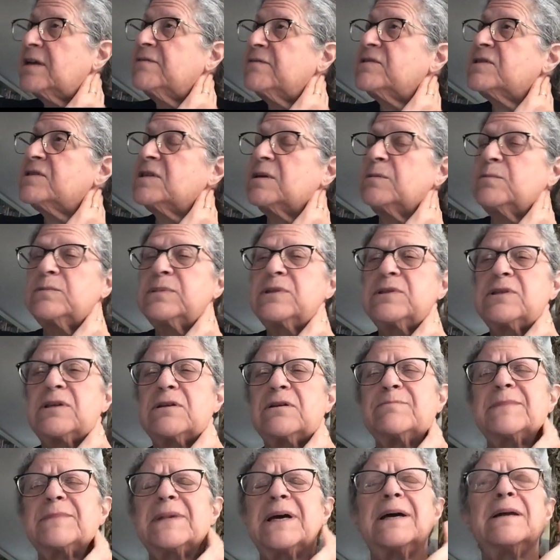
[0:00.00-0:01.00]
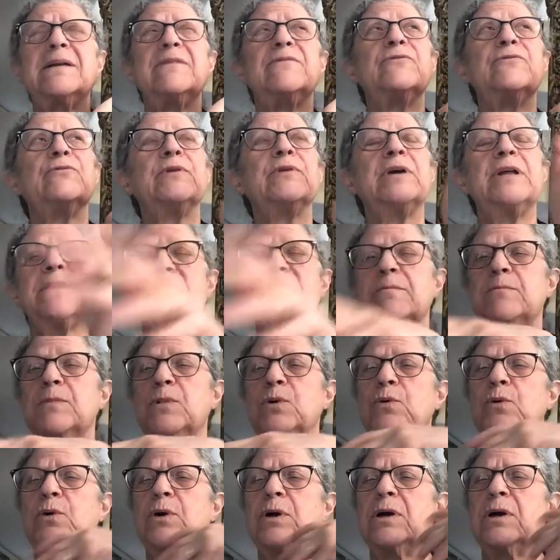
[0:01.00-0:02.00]
gives some kind of rhythm
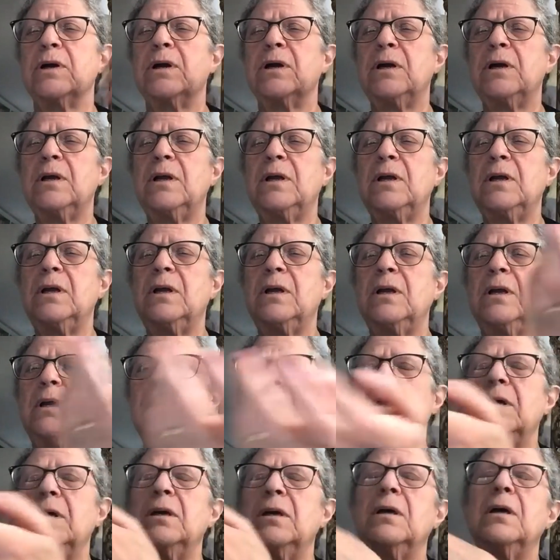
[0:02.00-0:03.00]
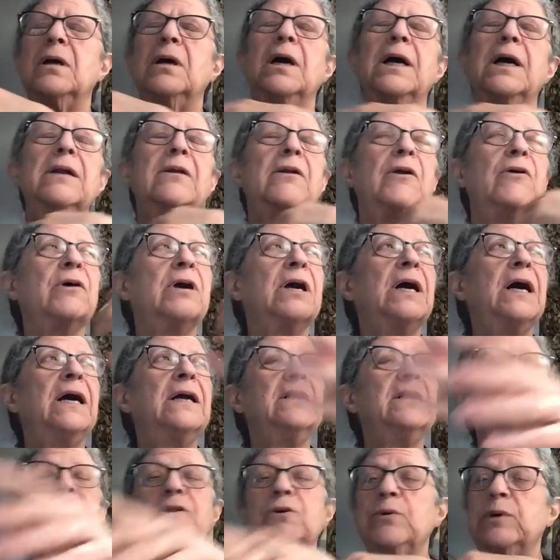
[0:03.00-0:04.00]
or, I don't know,
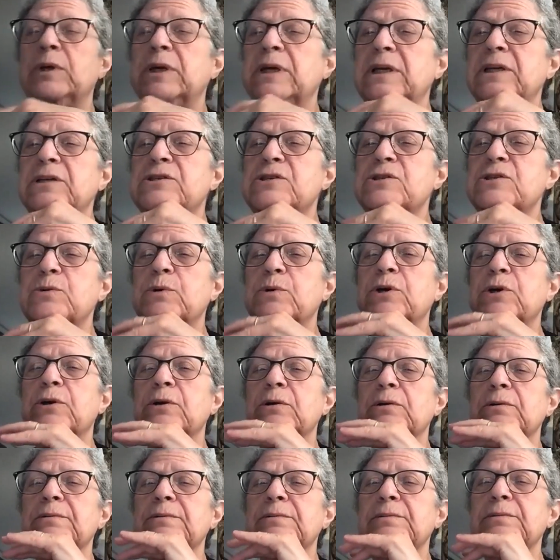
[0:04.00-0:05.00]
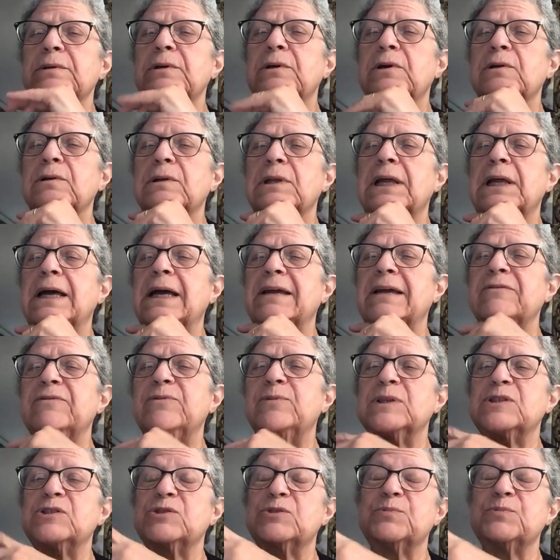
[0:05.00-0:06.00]
continuity to her life,
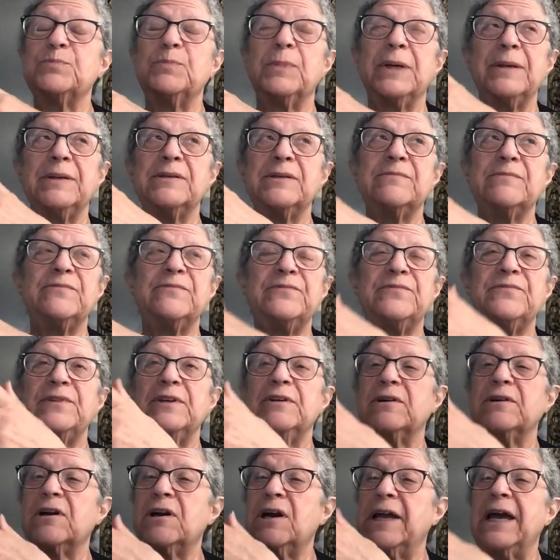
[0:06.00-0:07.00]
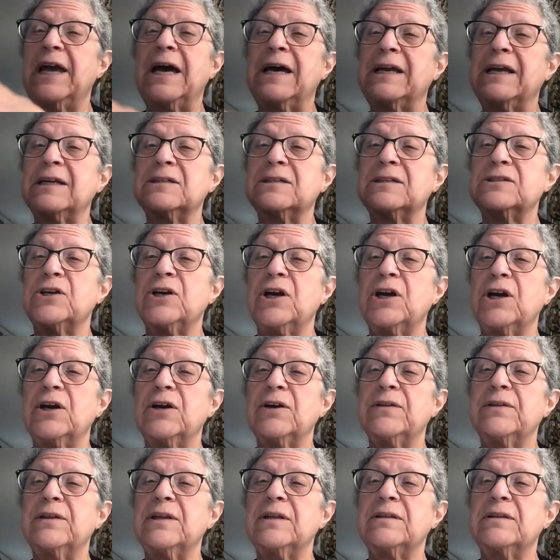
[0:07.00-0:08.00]
which might feel chaotic to
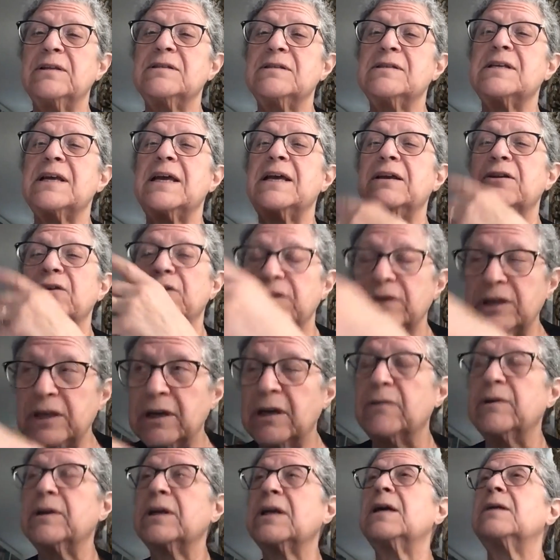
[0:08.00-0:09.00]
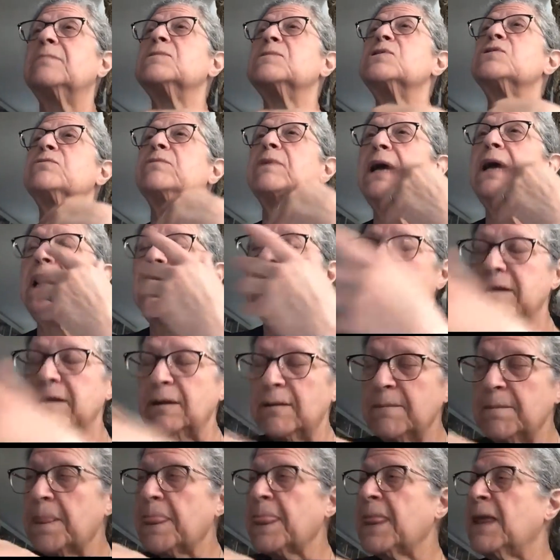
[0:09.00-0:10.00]
her, that the Seder, you know, it comes around
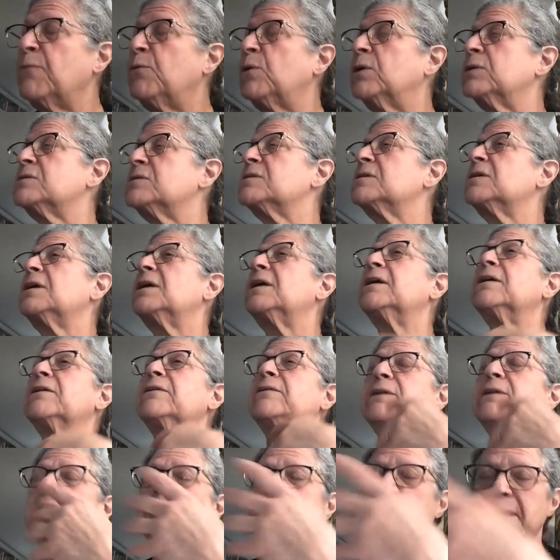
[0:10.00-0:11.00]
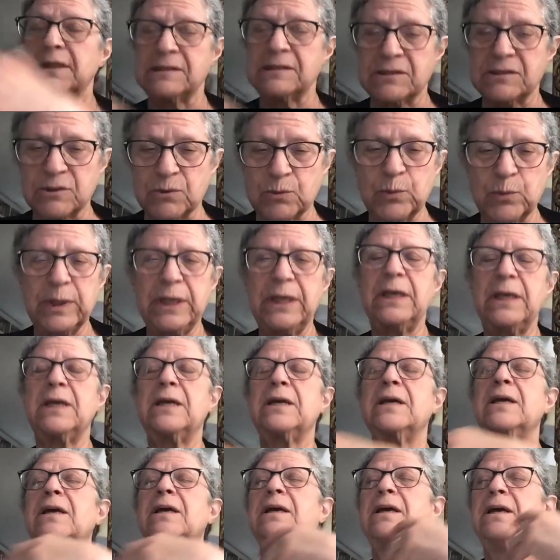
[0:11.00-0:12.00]
once a year, it lasts a week,
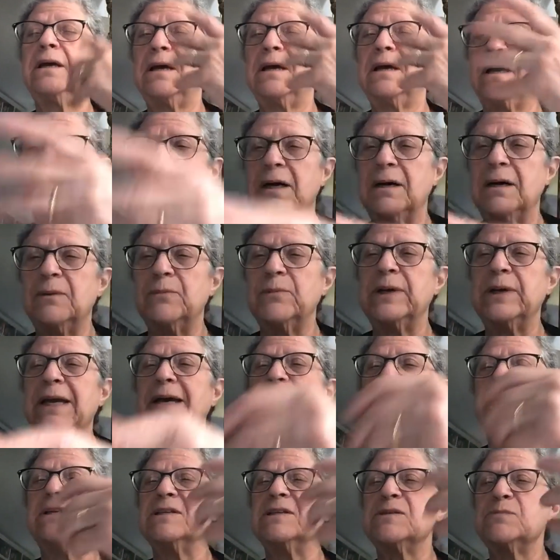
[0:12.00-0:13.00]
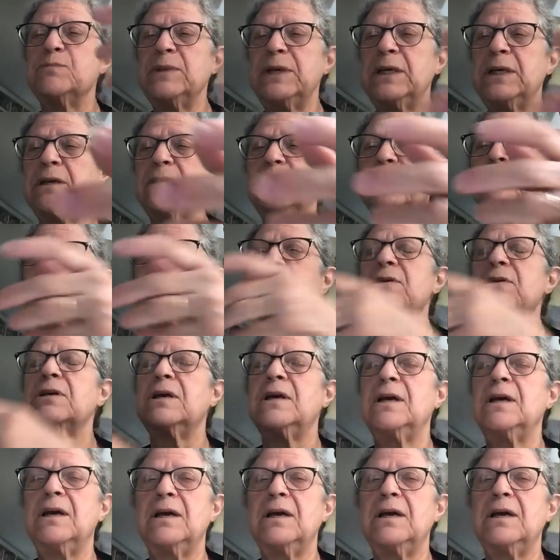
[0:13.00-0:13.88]
we have these meals.